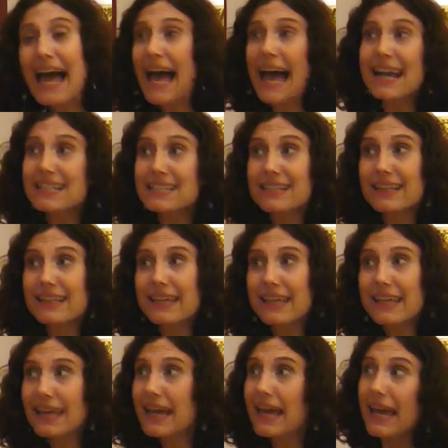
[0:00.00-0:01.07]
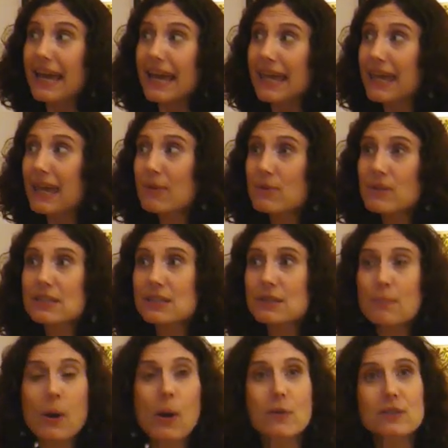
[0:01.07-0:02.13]
Actually, he was
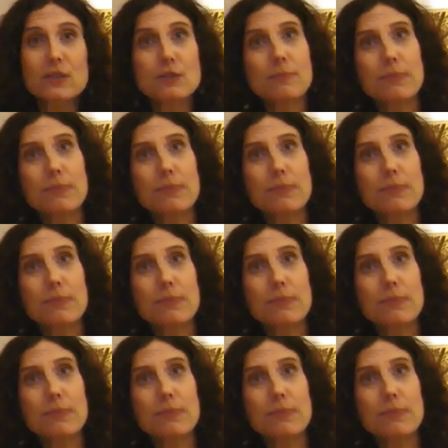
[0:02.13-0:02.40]
supposed